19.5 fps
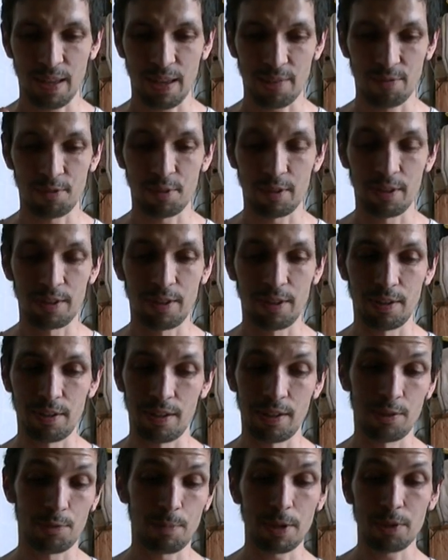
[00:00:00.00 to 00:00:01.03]
Well, and
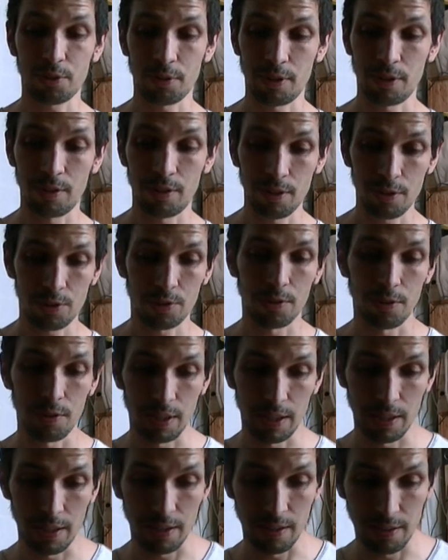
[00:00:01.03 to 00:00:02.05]
especially in this note,
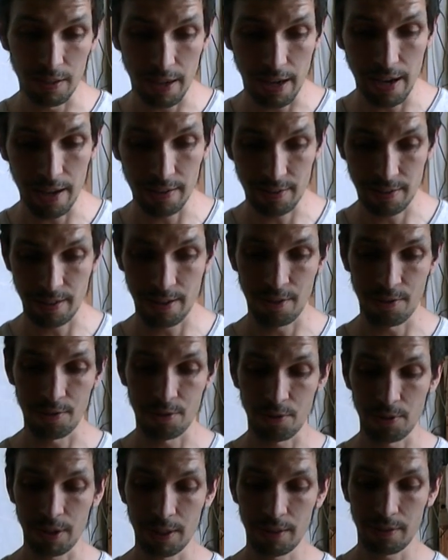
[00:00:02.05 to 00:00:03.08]
the sound,
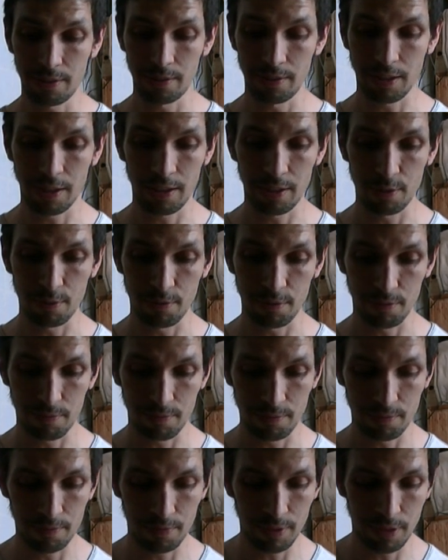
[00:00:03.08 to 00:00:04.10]
right? You kind of
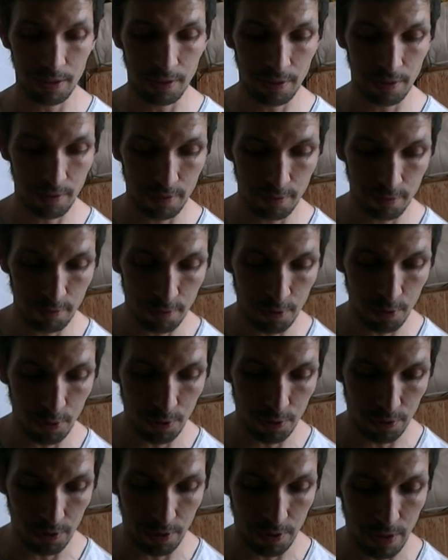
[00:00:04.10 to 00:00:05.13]

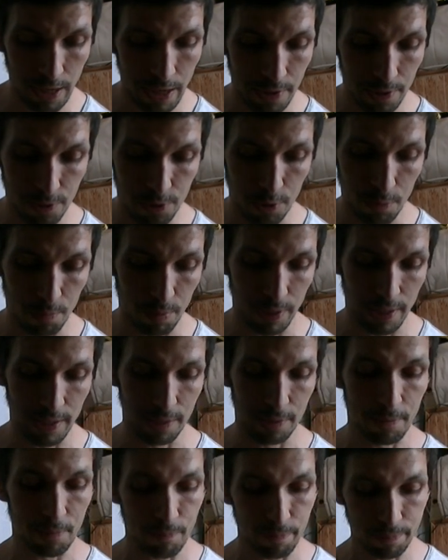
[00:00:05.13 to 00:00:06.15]
focus on that as you're playing.
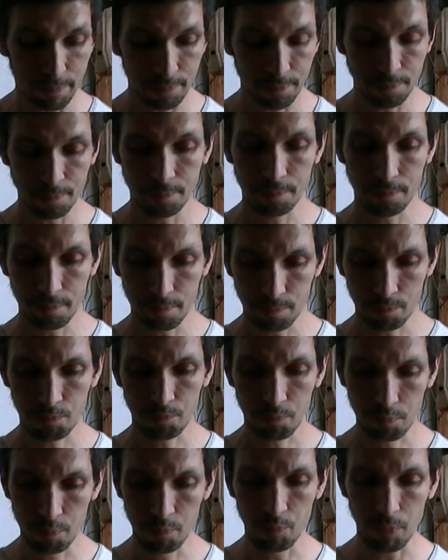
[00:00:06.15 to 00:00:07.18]

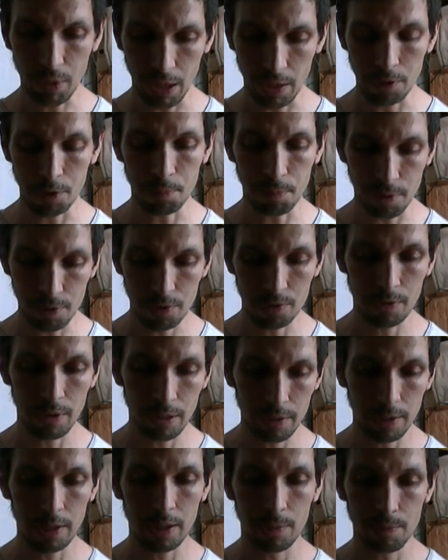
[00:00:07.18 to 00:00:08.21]
And your
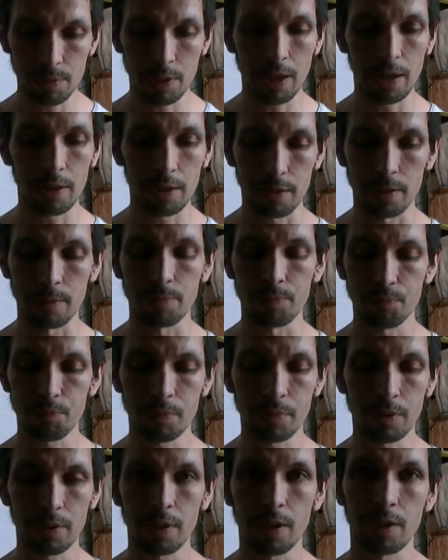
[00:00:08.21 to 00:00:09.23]
personality comes out in it
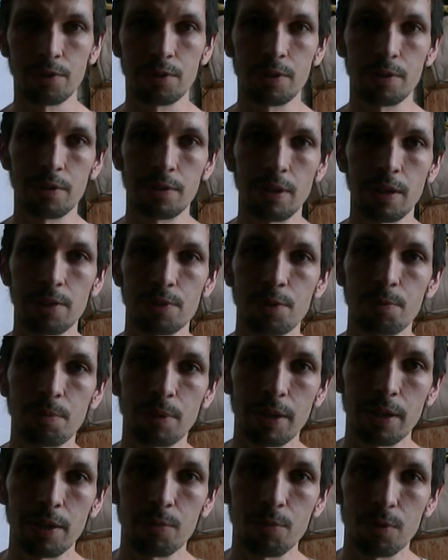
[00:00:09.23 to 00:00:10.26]
as you
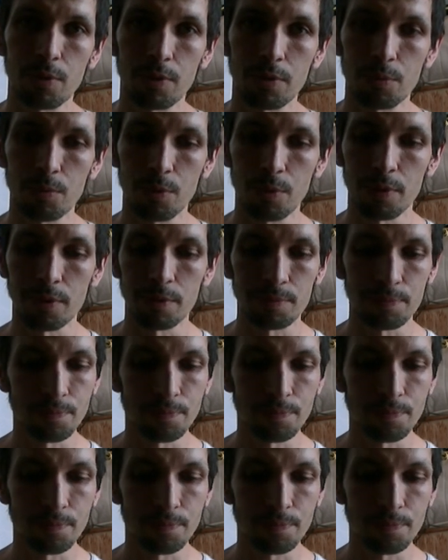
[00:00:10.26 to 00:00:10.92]
play it more and more.